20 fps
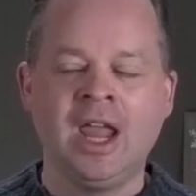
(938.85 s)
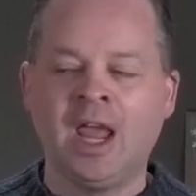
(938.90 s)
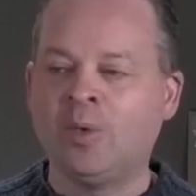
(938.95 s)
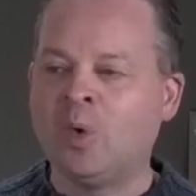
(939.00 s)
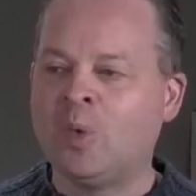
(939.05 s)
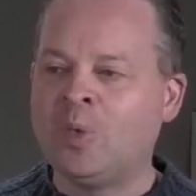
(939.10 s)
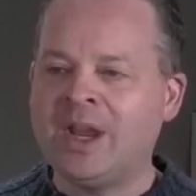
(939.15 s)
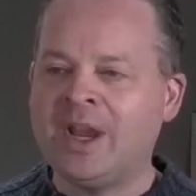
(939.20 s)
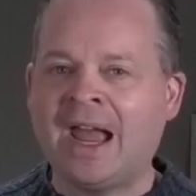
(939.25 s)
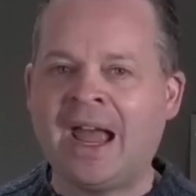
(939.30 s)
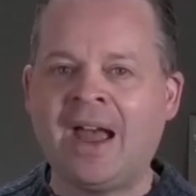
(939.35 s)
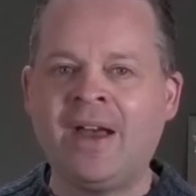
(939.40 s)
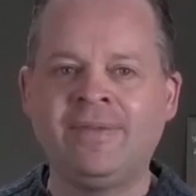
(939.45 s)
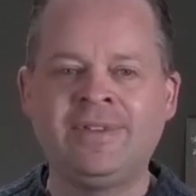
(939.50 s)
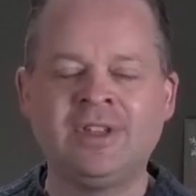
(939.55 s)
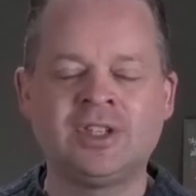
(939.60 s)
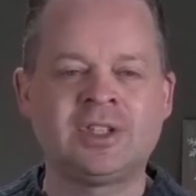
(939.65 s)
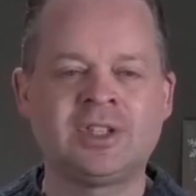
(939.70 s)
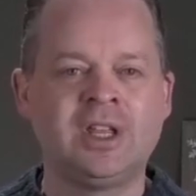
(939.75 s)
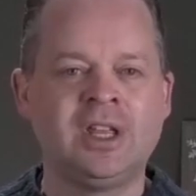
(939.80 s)
And when we
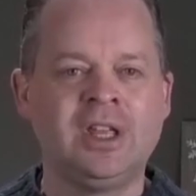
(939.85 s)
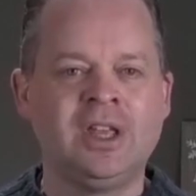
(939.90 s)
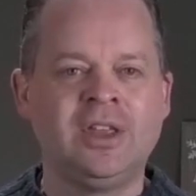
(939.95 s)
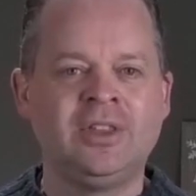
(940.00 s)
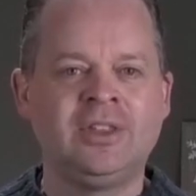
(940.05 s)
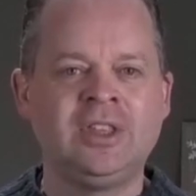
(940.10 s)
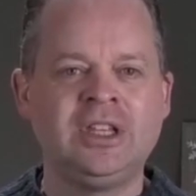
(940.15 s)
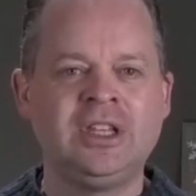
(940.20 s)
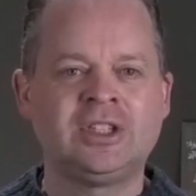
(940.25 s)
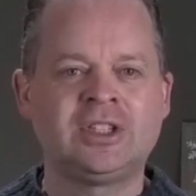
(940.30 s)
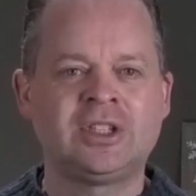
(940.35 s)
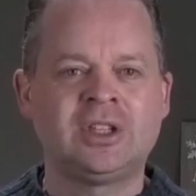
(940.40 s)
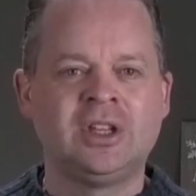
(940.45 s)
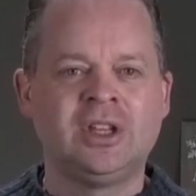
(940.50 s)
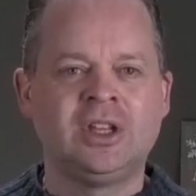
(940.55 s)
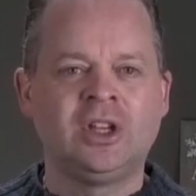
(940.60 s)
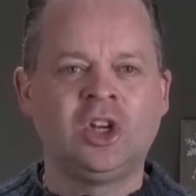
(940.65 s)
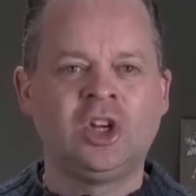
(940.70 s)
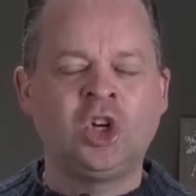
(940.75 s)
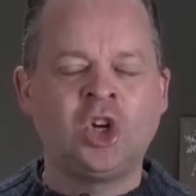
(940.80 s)
have these
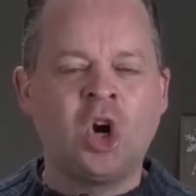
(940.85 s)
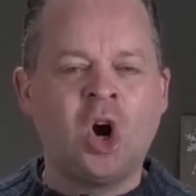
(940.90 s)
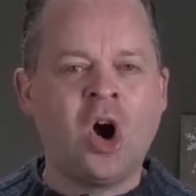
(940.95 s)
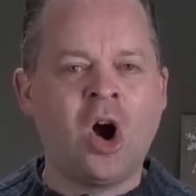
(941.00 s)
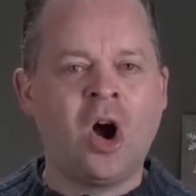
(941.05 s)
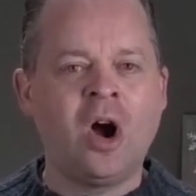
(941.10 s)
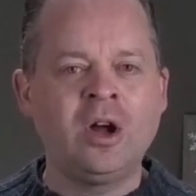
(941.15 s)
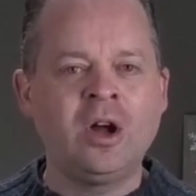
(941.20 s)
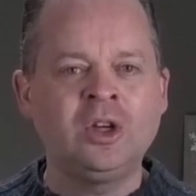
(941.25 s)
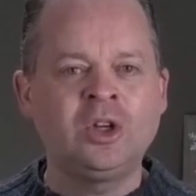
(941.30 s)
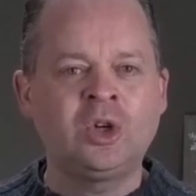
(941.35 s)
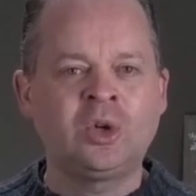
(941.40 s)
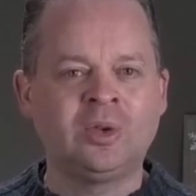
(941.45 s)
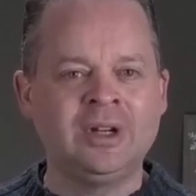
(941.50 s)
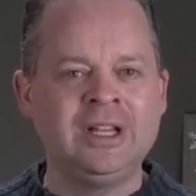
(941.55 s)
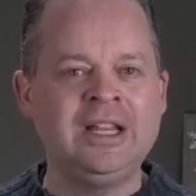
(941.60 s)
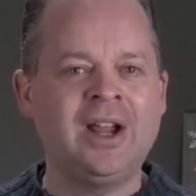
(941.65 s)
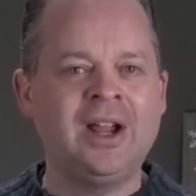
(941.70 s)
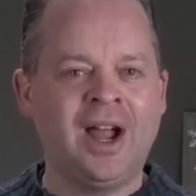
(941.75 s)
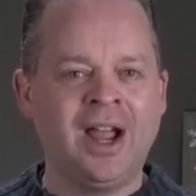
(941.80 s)

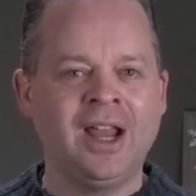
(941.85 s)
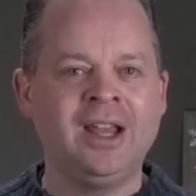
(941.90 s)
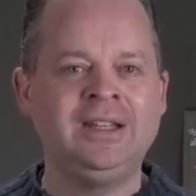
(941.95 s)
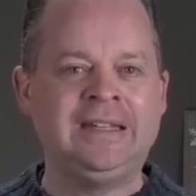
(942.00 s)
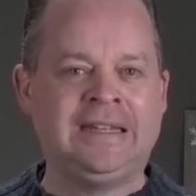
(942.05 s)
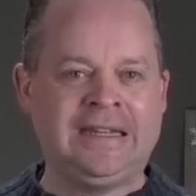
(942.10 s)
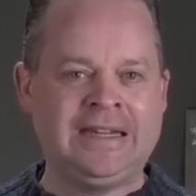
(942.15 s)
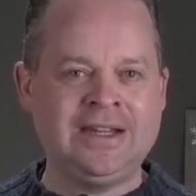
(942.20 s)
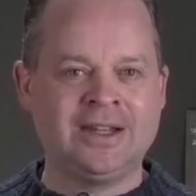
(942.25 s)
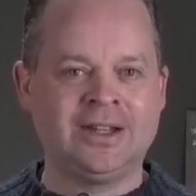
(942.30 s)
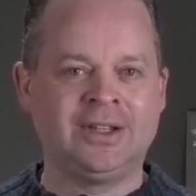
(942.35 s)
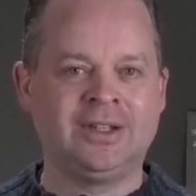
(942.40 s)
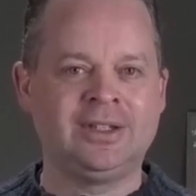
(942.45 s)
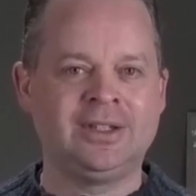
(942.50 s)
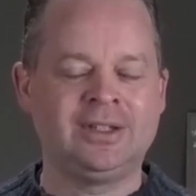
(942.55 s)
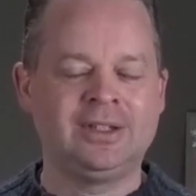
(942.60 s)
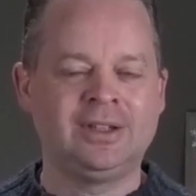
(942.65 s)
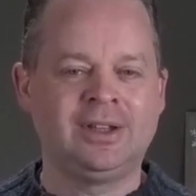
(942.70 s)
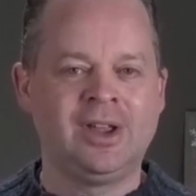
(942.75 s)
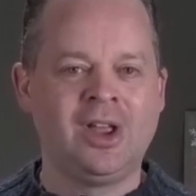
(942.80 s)
concrete
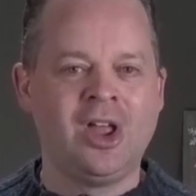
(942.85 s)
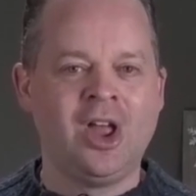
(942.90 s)
ideas